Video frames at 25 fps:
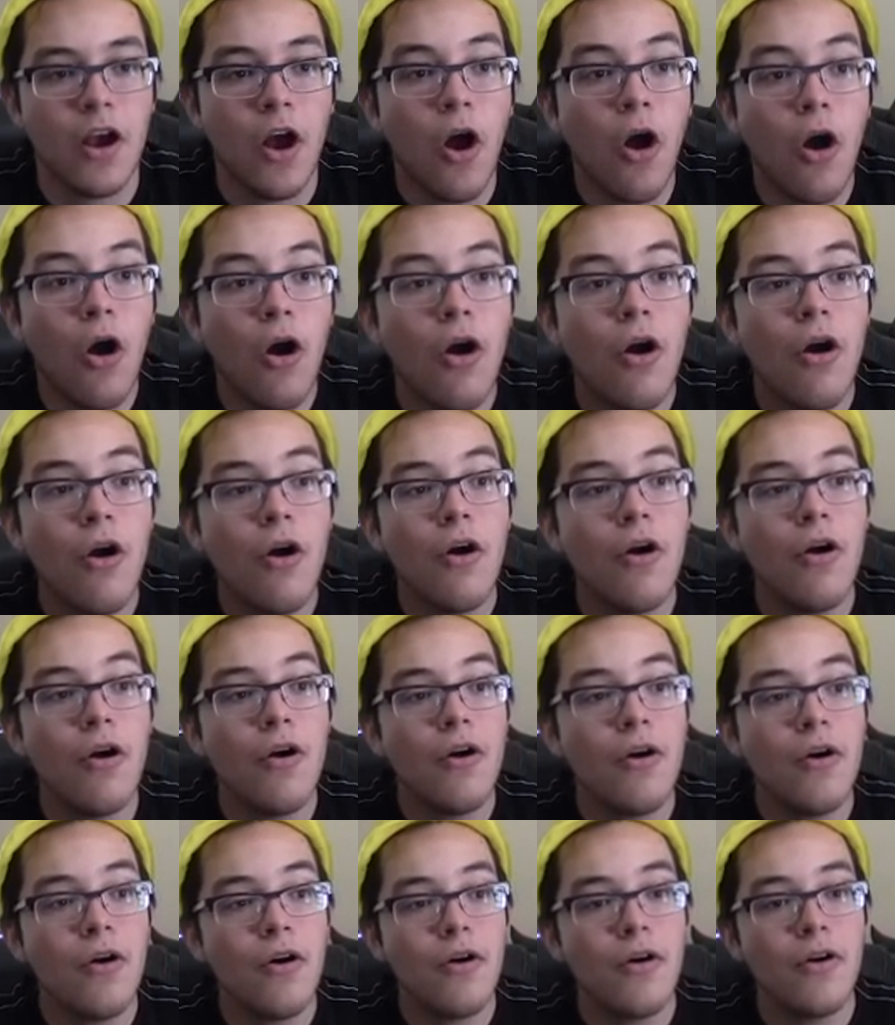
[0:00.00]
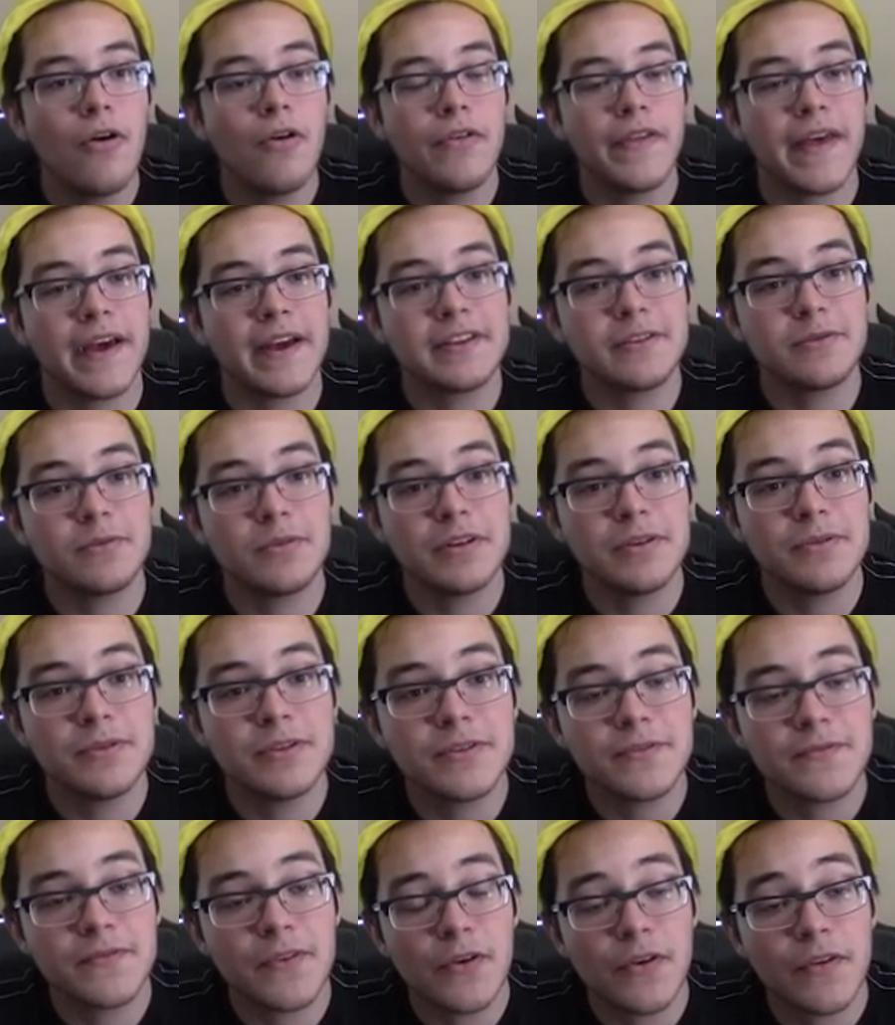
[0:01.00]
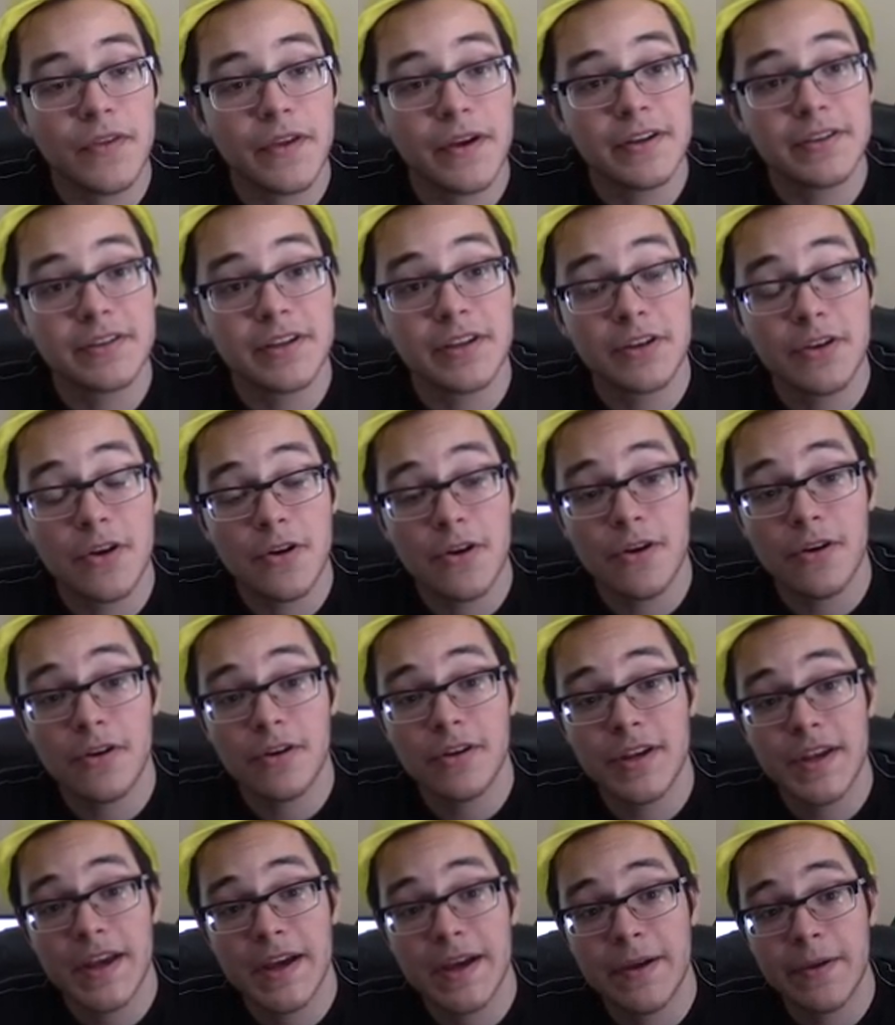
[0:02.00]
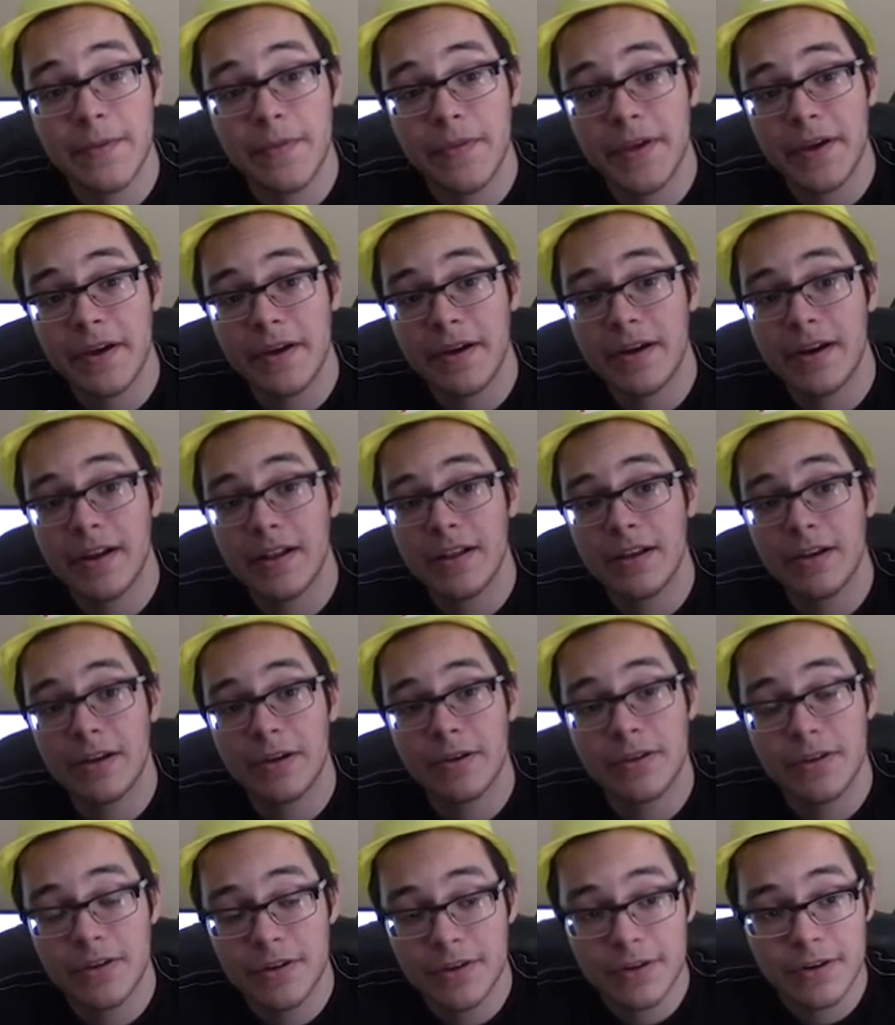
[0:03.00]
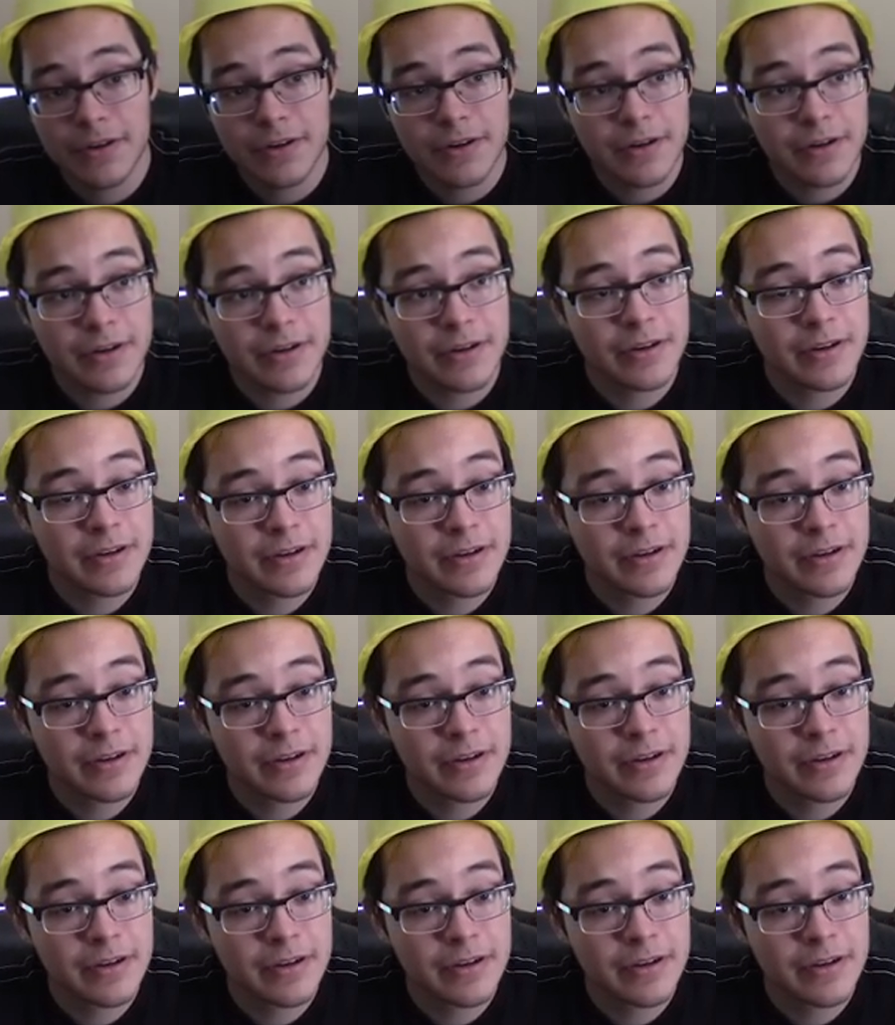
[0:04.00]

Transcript: Oh, that's what it was for. There's a door down there. Hello, door.